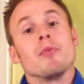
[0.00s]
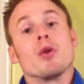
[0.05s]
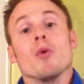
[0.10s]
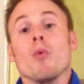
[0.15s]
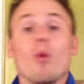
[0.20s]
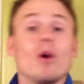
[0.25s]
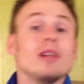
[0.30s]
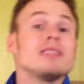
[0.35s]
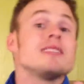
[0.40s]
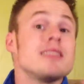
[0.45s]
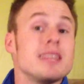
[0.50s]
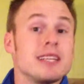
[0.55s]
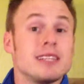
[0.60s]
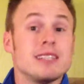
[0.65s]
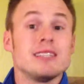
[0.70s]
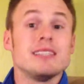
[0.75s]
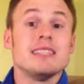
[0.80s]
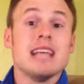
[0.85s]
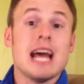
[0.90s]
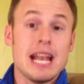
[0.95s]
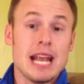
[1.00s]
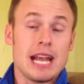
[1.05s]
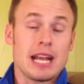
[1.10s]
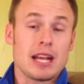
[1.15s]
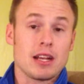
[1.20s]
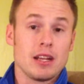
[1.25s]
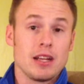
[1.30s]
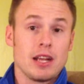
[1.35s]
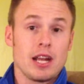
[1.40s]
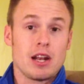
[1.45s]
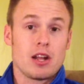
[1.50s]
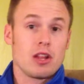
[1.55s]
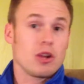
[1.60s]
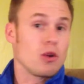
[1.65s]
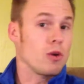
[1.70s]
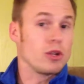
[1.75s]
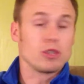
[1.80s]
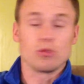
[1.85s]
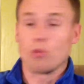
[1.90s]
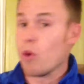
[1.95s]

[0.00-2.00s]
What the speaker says: What's the setting? In other words,